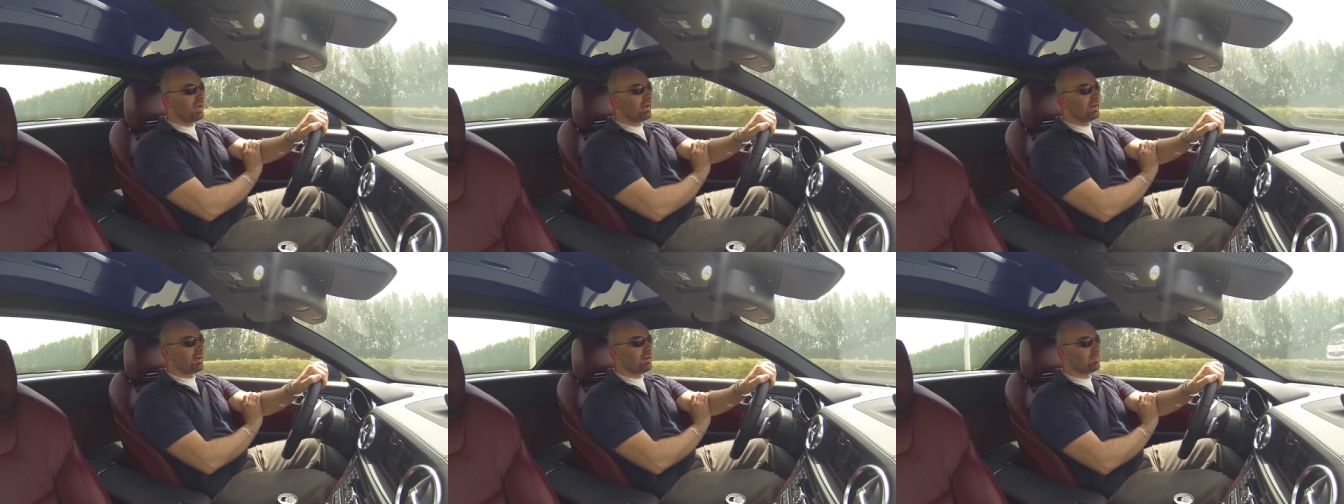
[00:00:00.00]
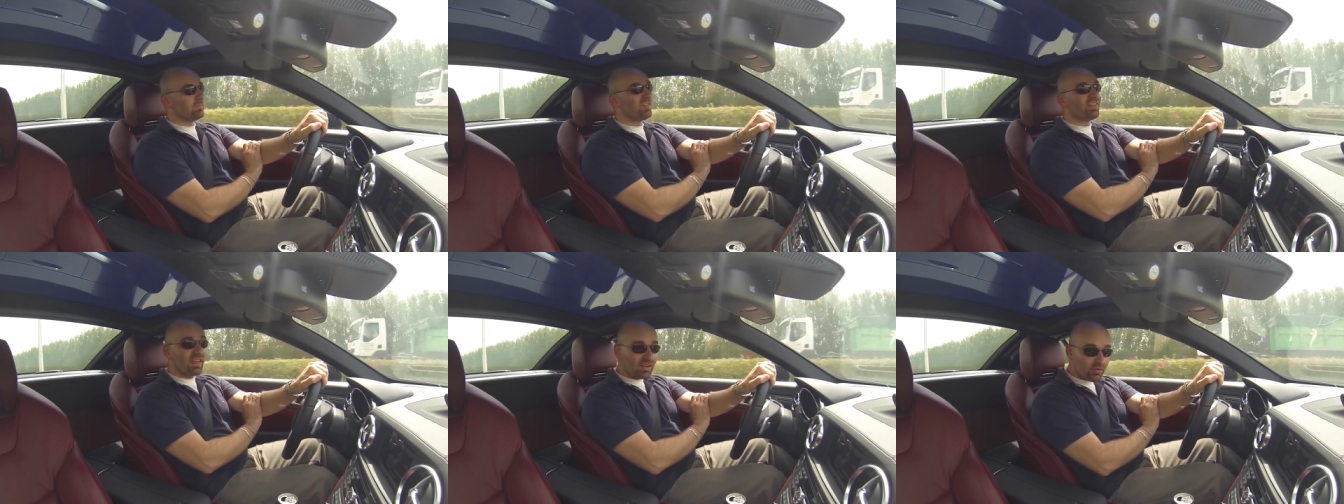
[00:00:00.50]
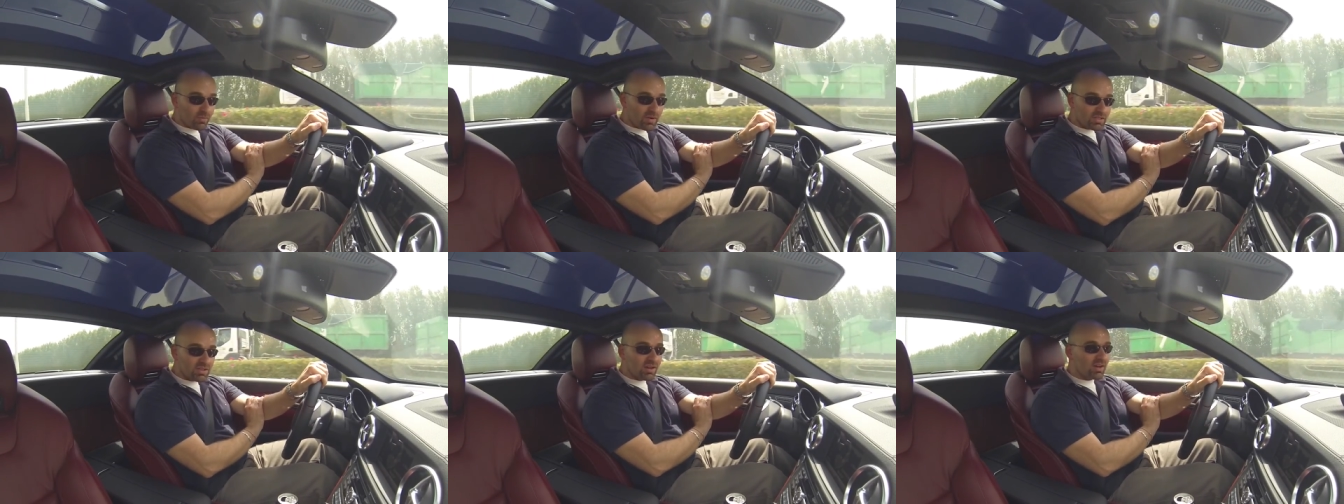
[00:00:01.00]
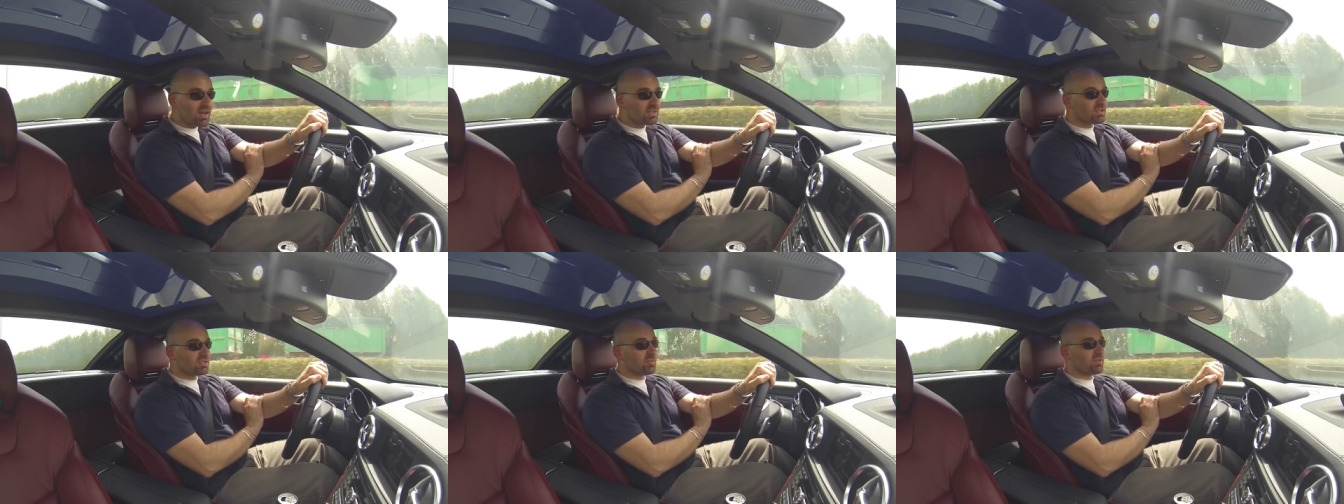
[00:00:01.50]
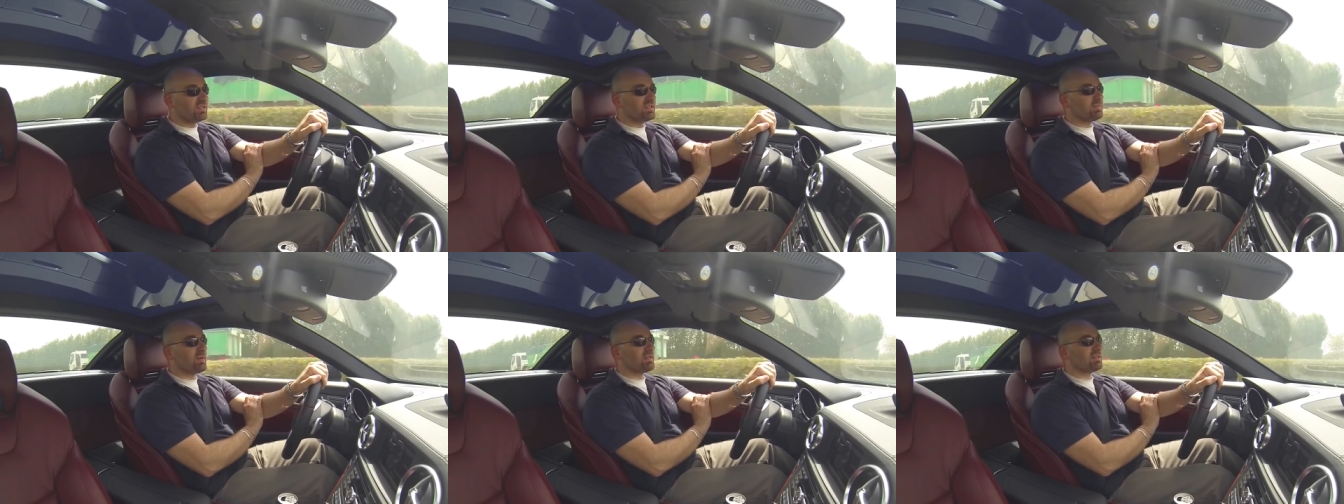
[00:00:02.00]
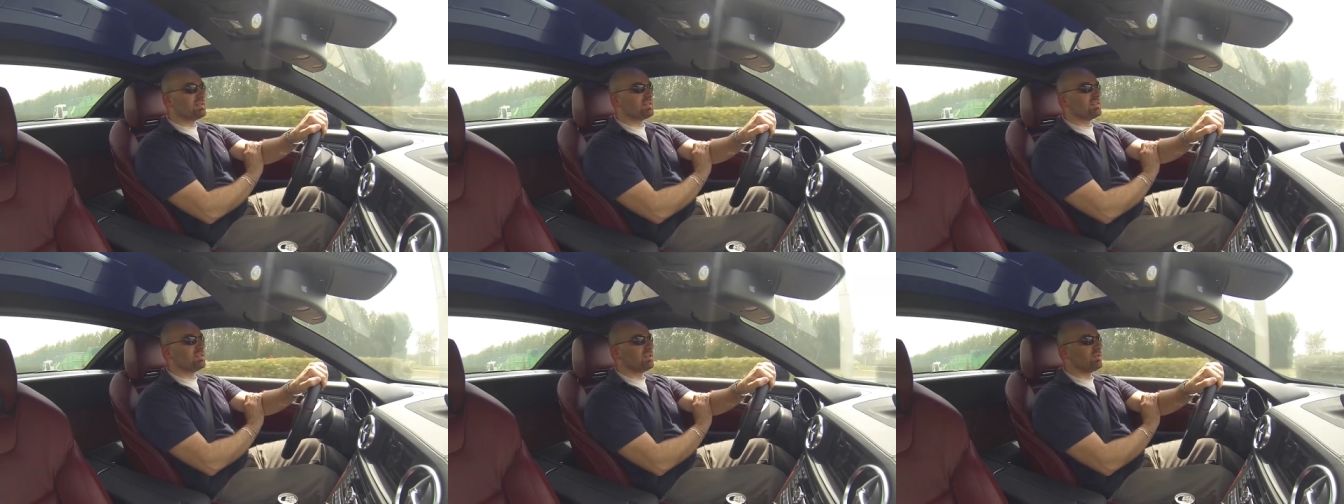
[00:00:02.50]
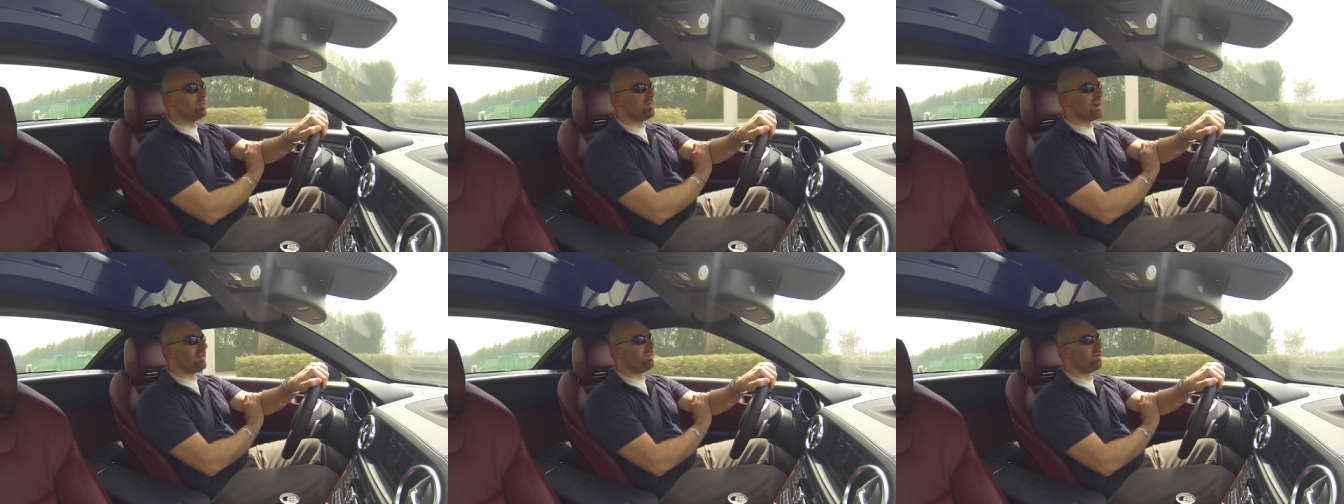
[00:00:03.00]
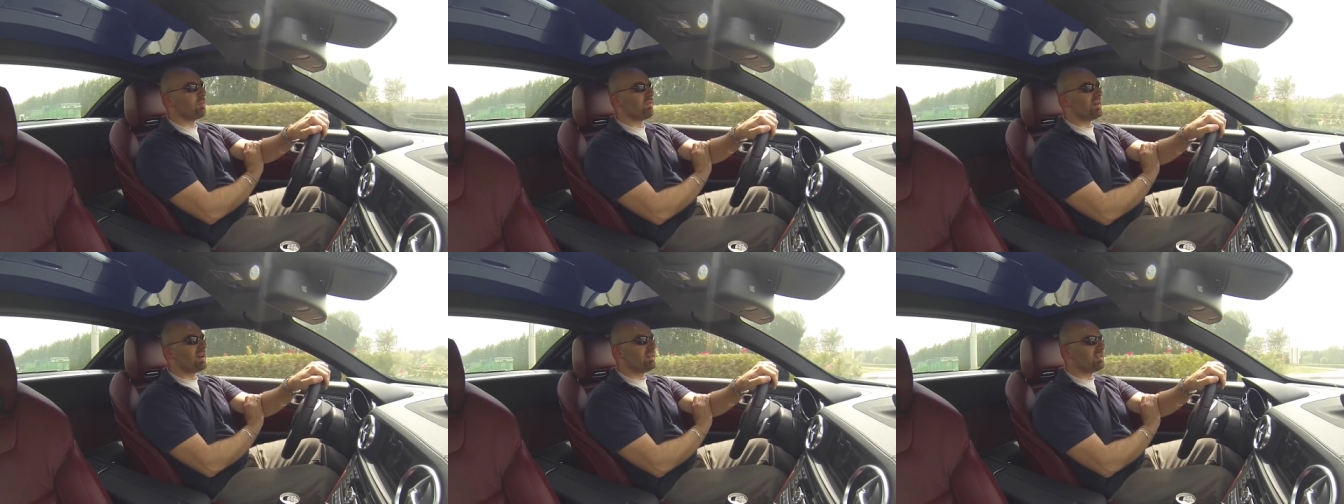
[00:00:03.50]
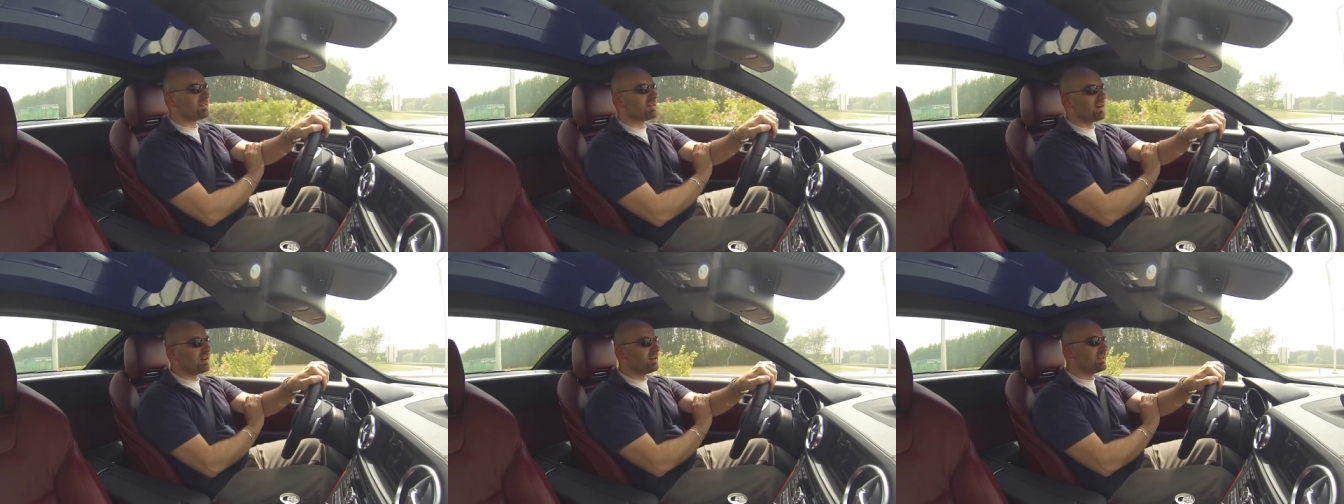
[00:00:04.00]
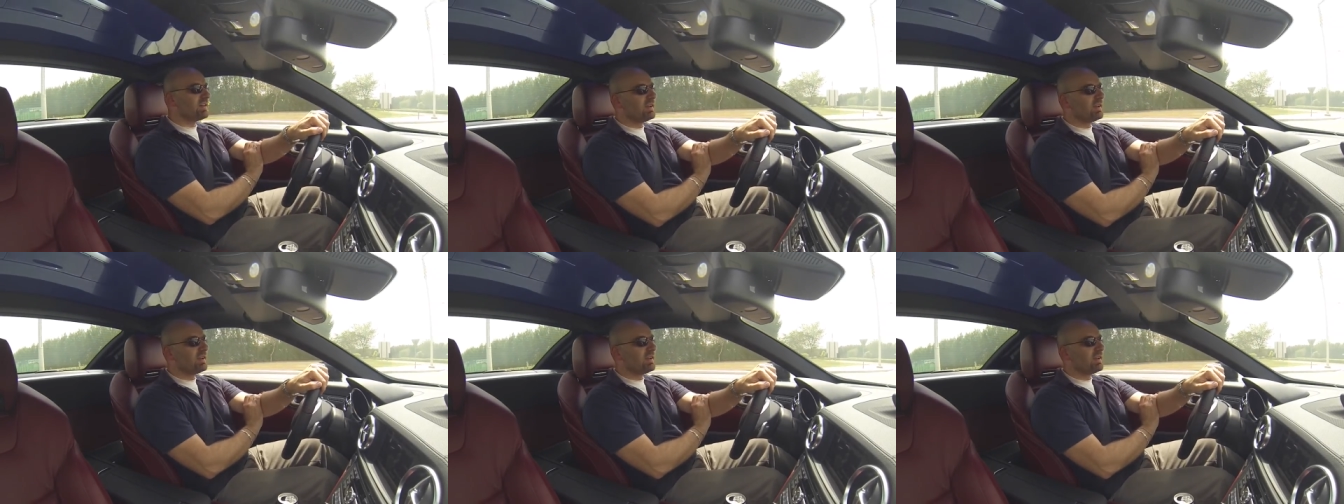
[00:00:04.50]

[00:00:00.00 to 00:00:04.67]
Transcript: Um, thank you very much, Gargash, Mercedes-Benz uh, Dubai, for providing this car.